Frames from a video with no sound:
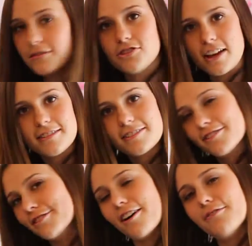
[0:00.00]

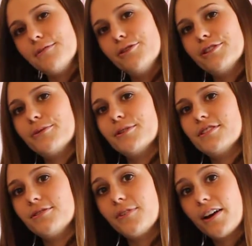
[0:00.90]
gentle, soft music,
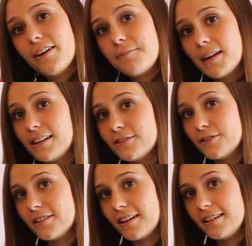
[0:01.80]
which is very
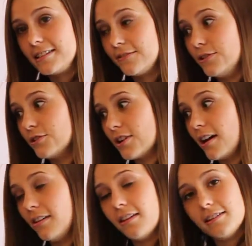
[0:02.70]
peaceful and nice if your
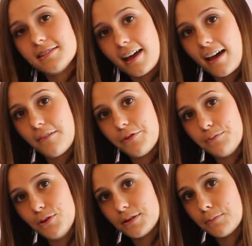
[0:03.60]
child likes to have the
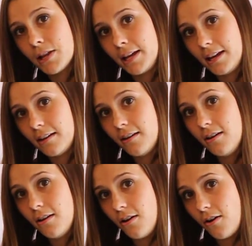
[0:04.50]
music playing
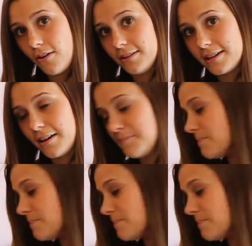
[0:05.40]
all the time.